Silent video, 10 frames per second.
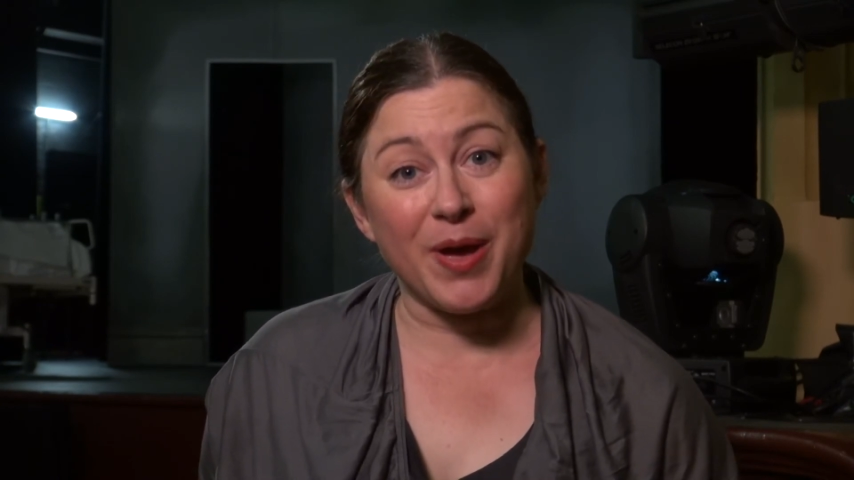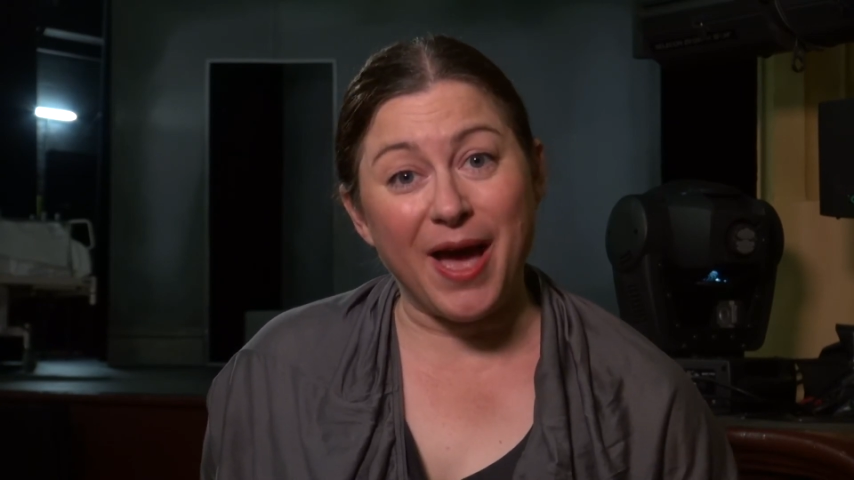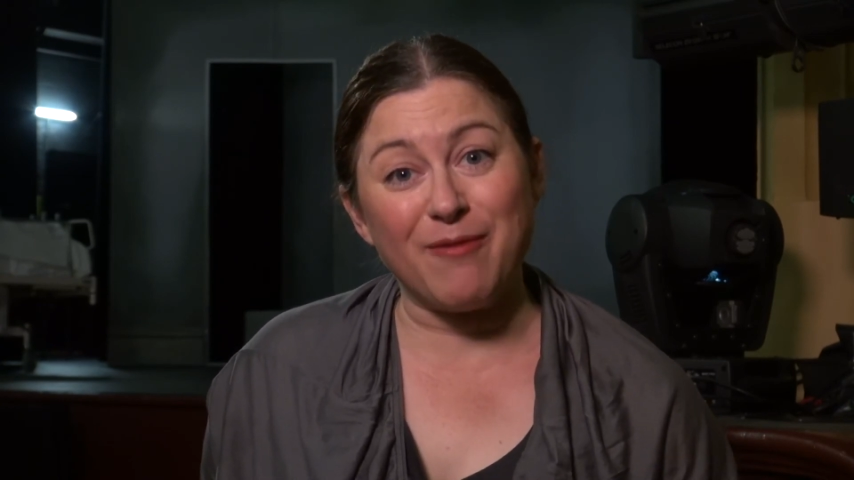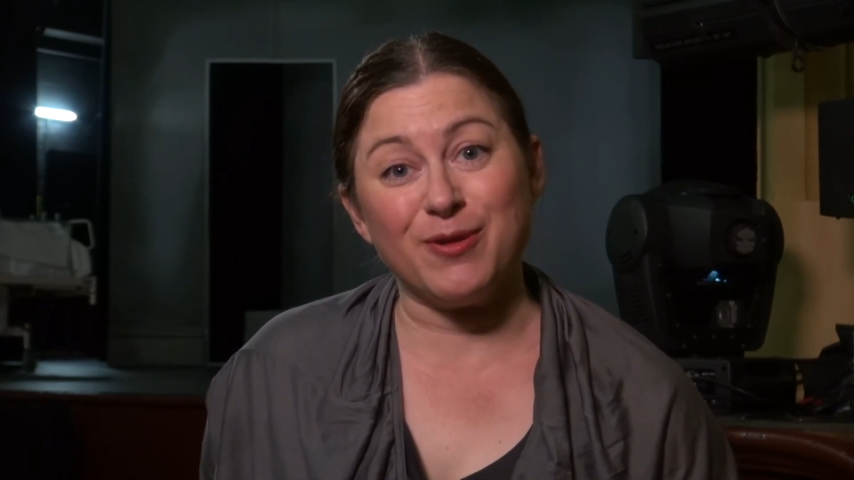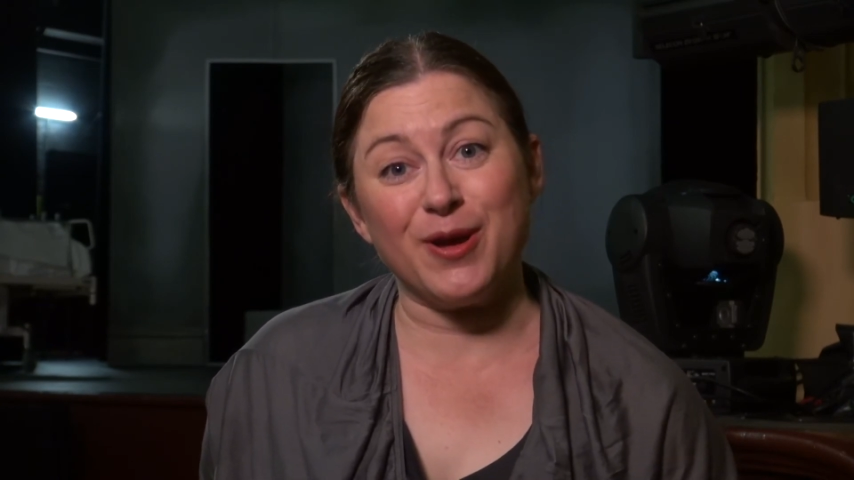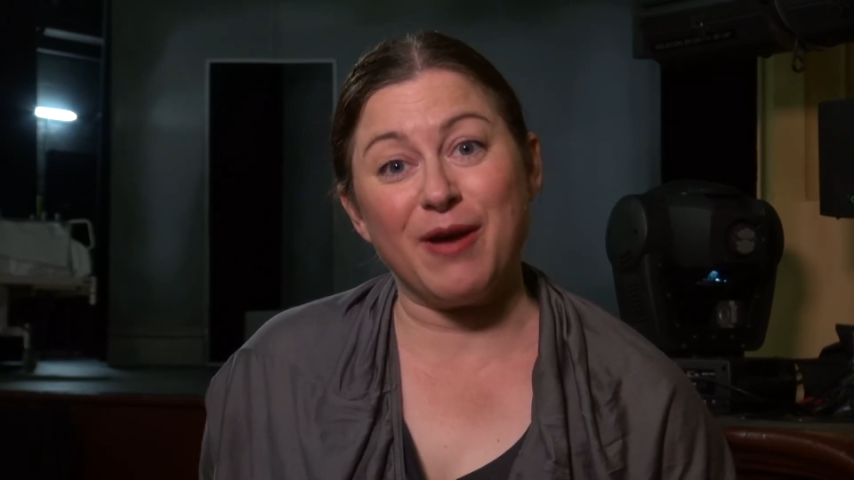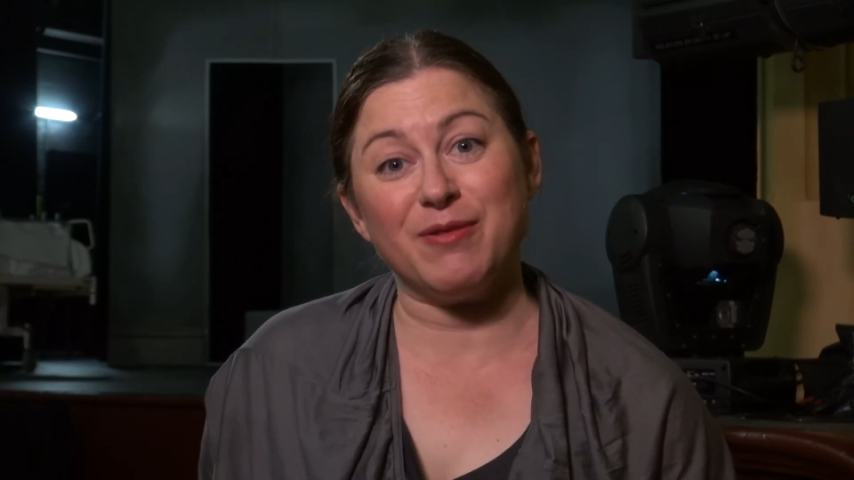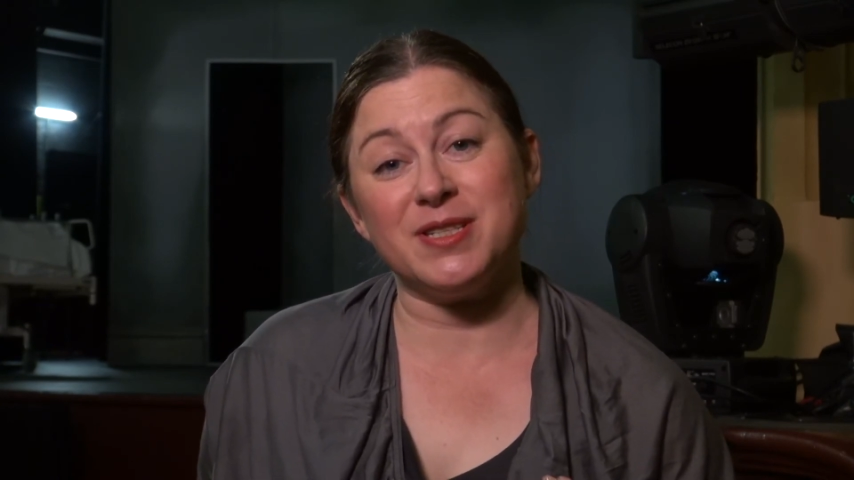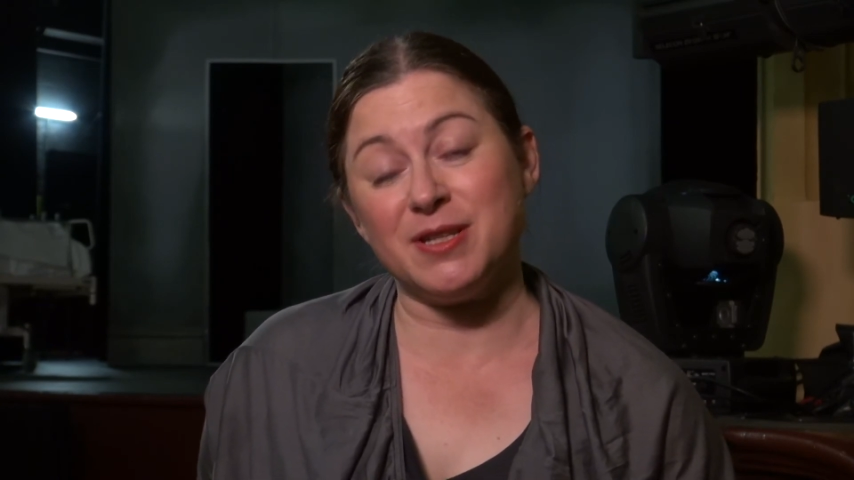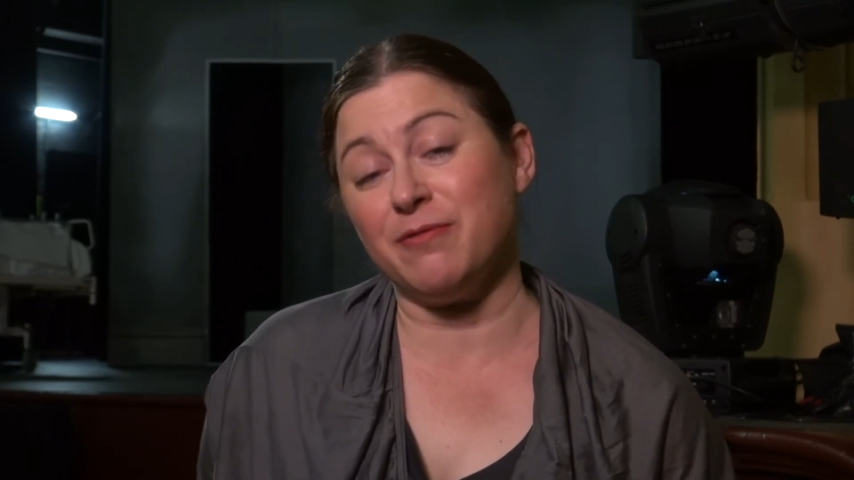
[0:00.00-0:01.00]
have a
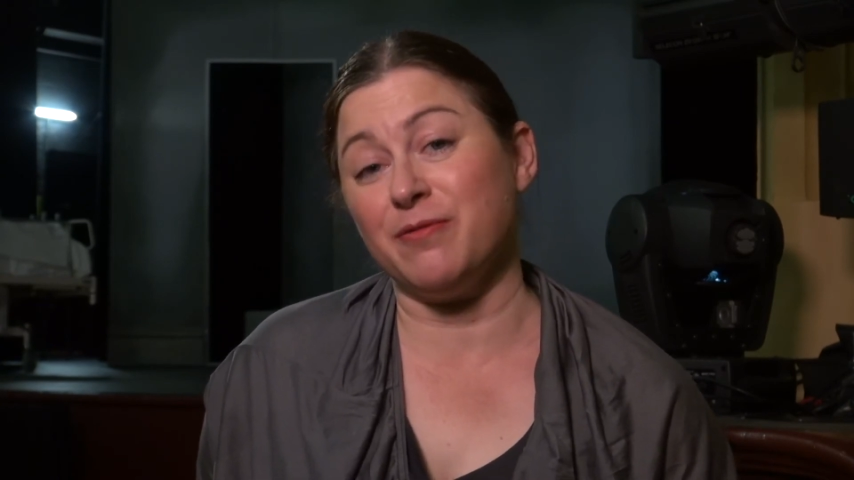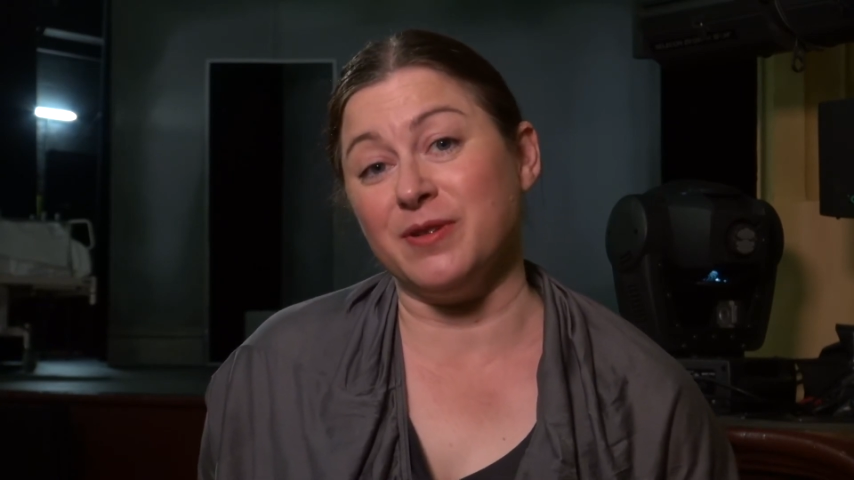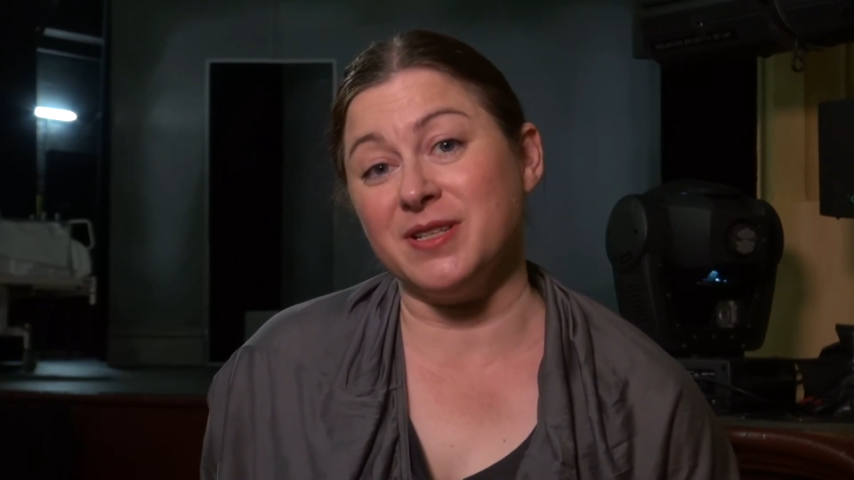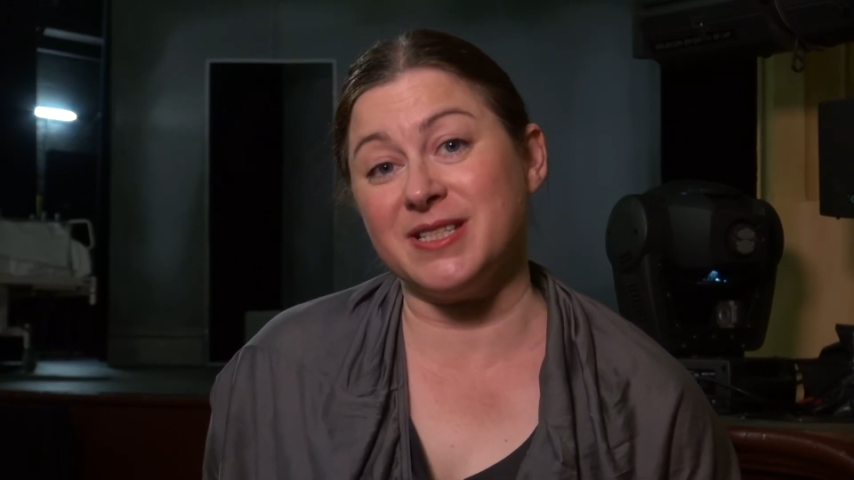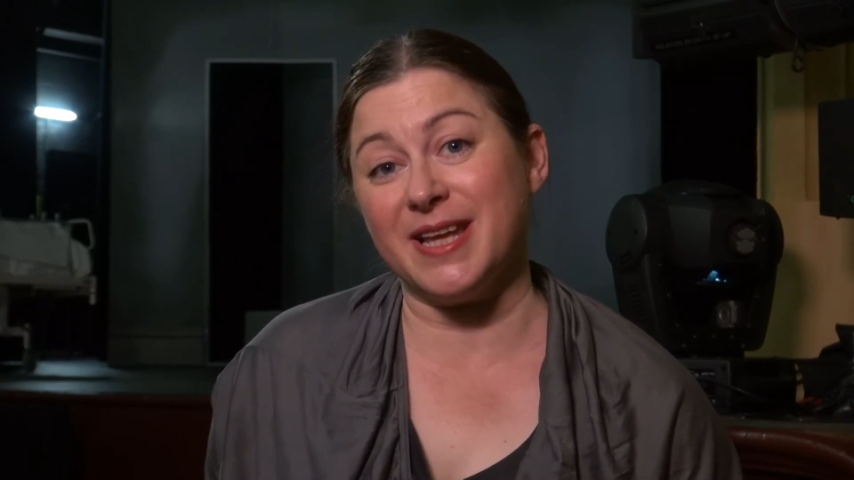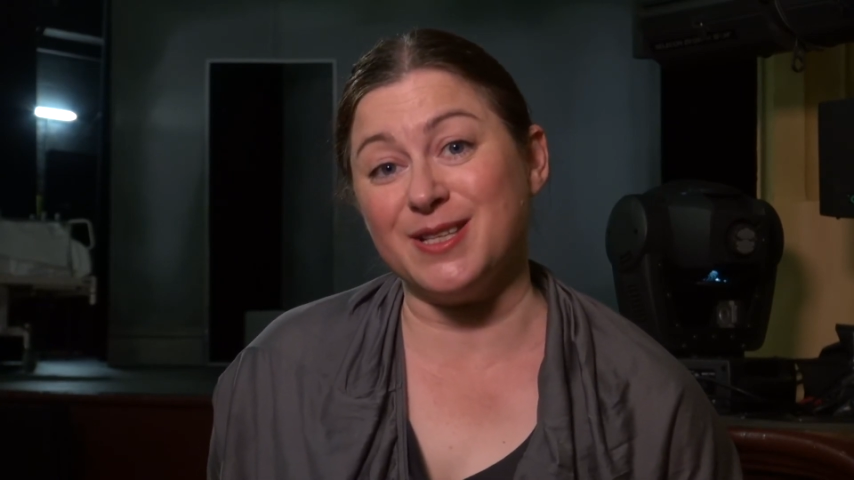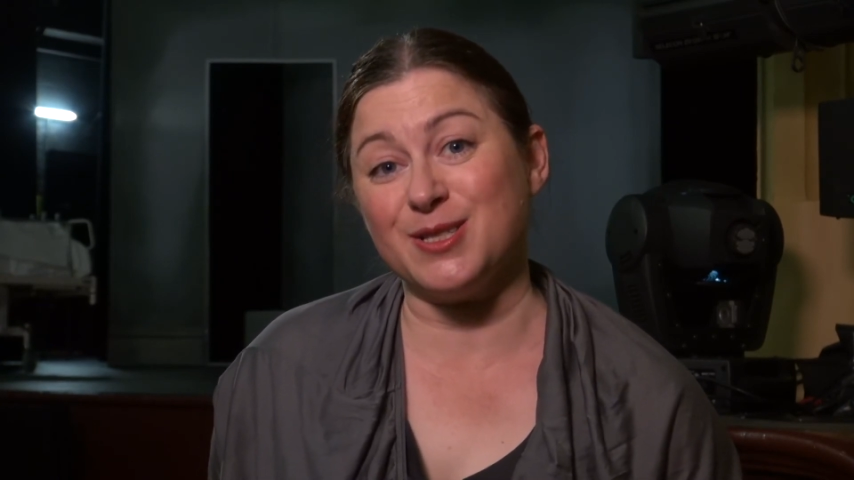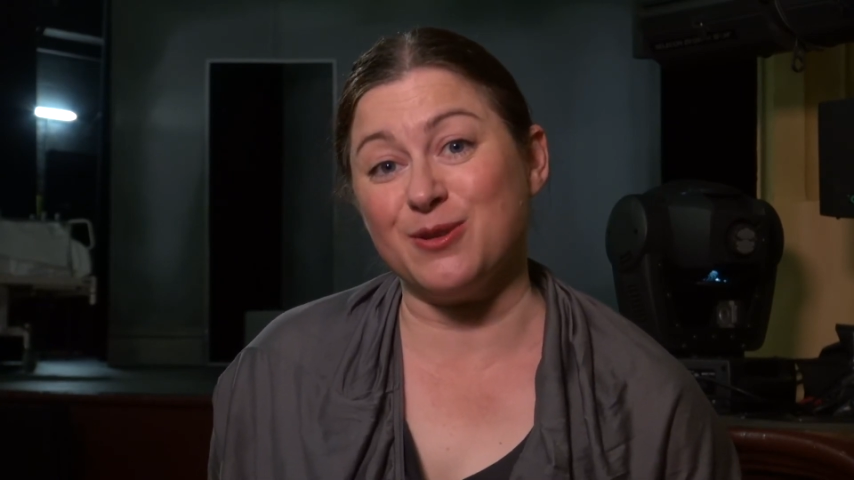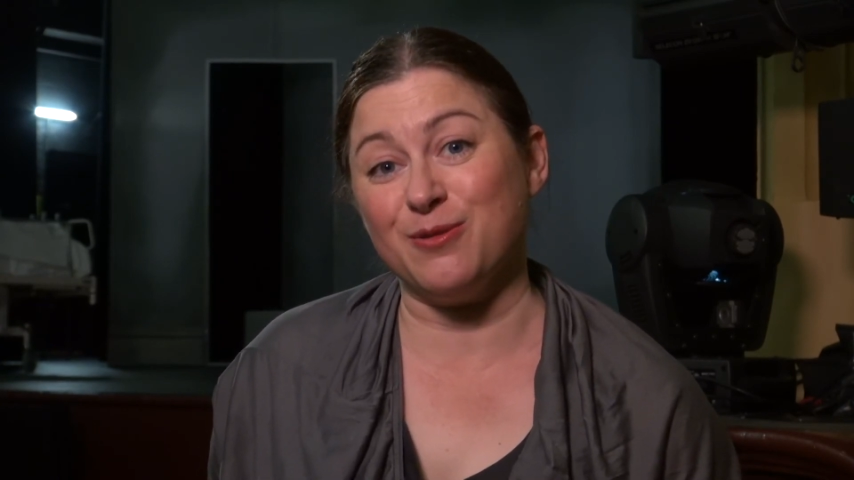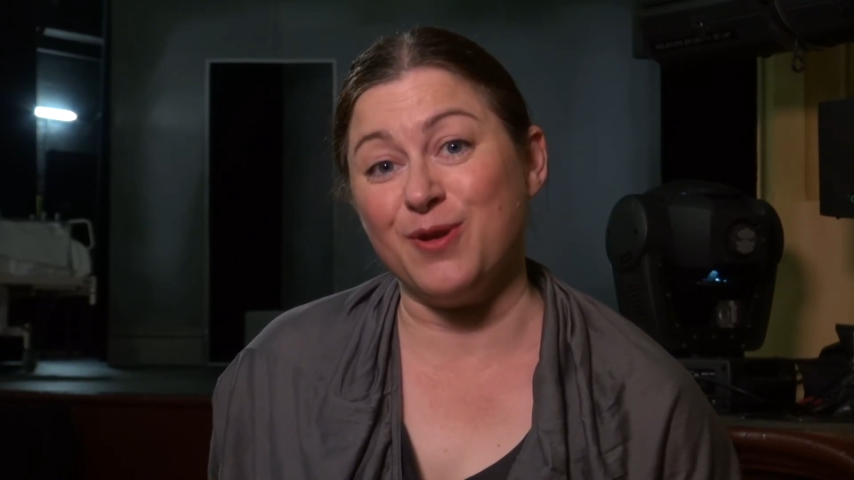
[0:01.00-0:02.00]
different sense
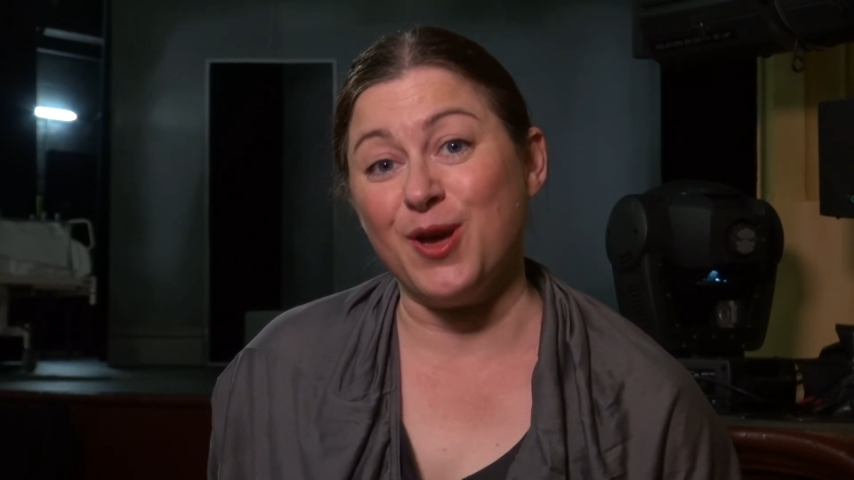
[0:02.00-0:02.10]
of